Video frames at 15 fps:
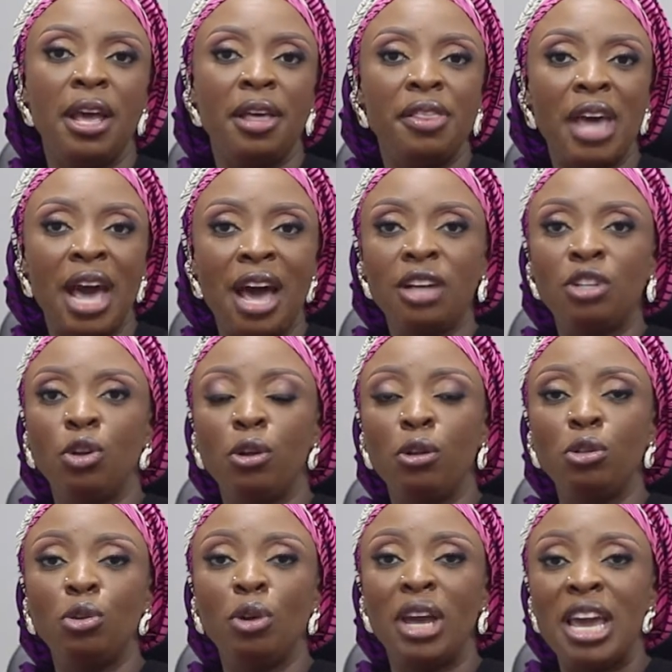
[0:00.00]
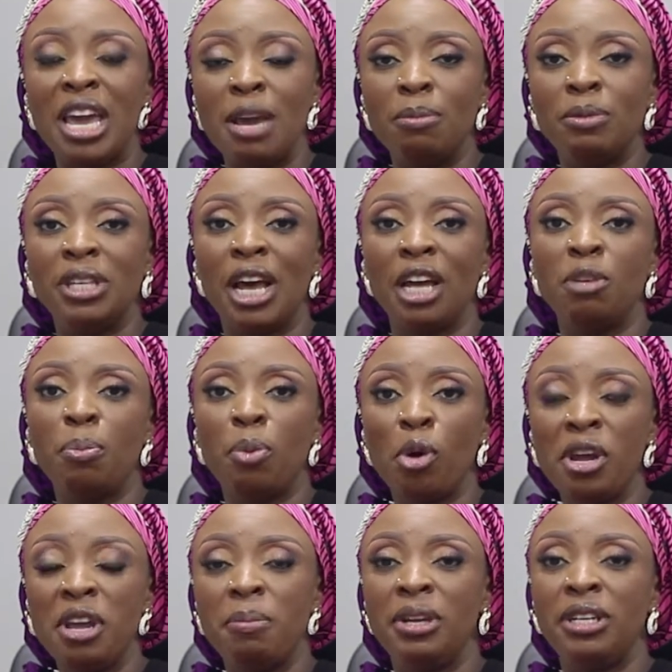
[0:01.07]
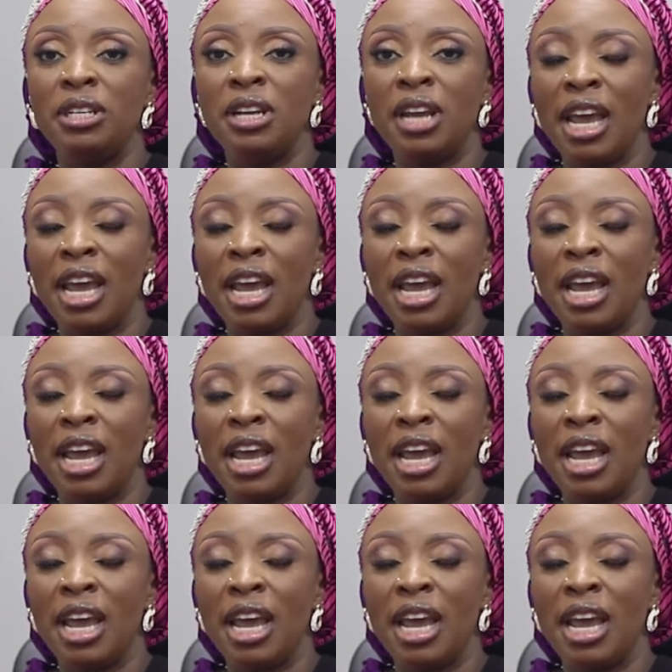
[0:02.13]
the Act also aims at prohibiting